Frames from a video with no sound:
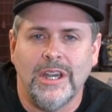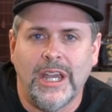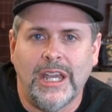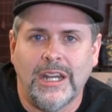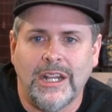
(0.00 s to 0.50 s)

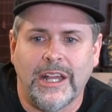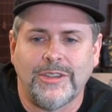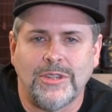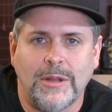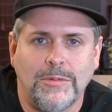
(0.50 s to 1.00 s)
And he
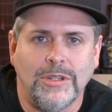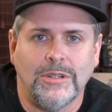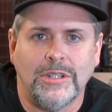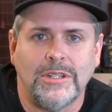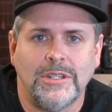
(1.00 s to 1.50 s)
likes what I'm
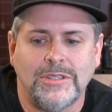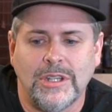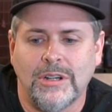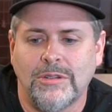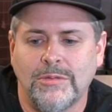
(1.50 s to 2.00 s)
doing,
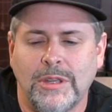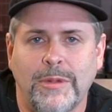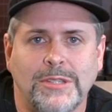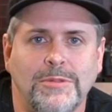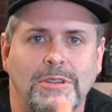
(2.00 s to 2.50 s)
so he
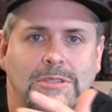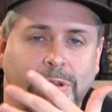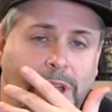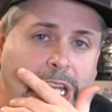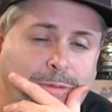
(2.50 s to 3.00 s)
asked me
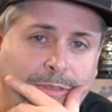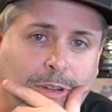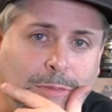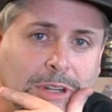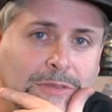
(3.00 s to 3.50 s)
if I
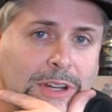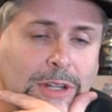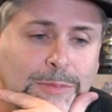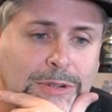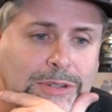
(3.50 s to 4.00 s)
want to be a
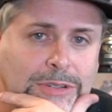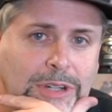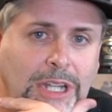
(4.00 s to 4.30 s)
developer,